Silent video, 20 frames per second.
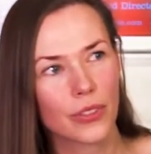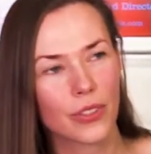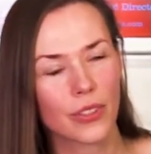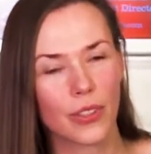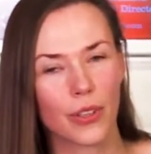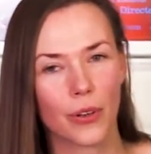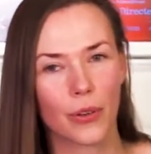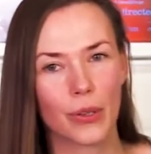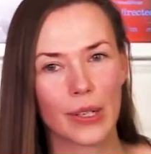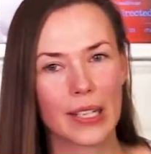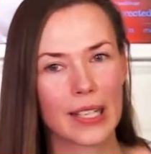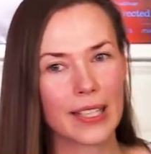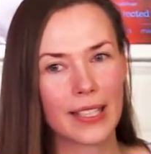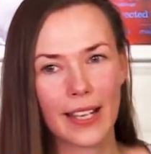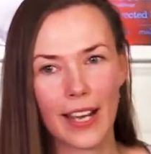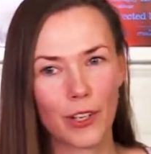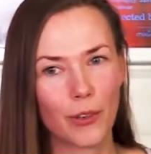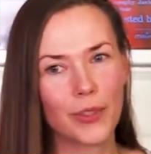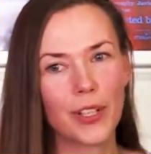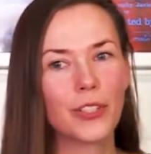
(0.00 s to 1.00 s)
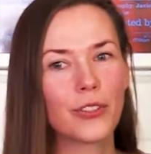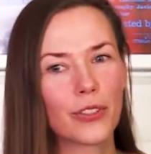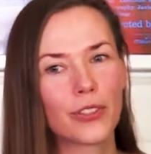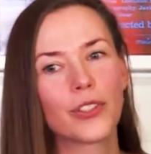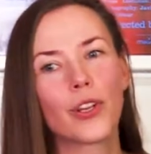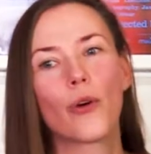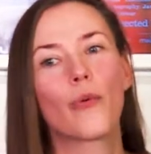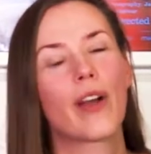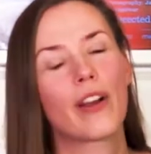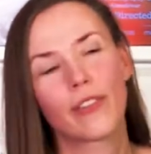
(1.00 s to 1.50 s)
So I don't need to
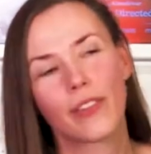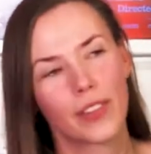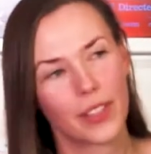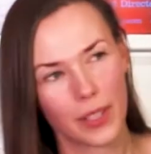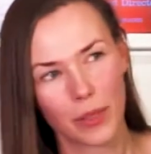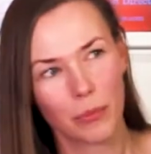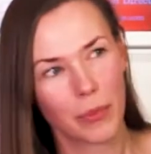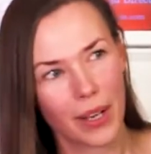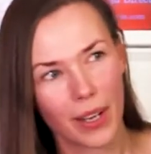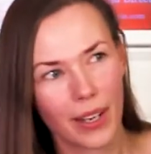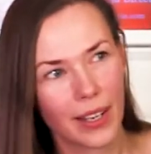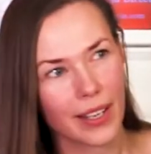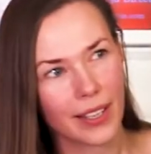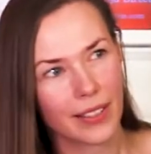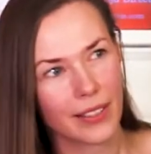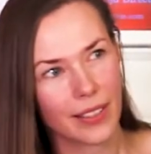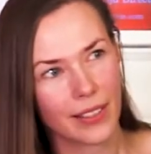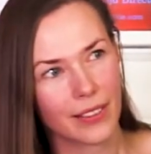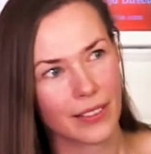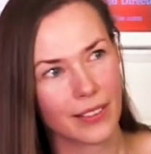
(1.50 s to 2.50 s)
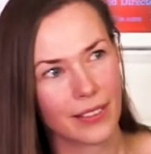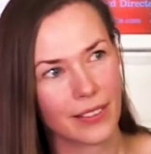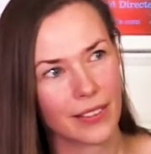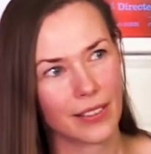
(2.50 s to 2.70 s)
know everything behind it.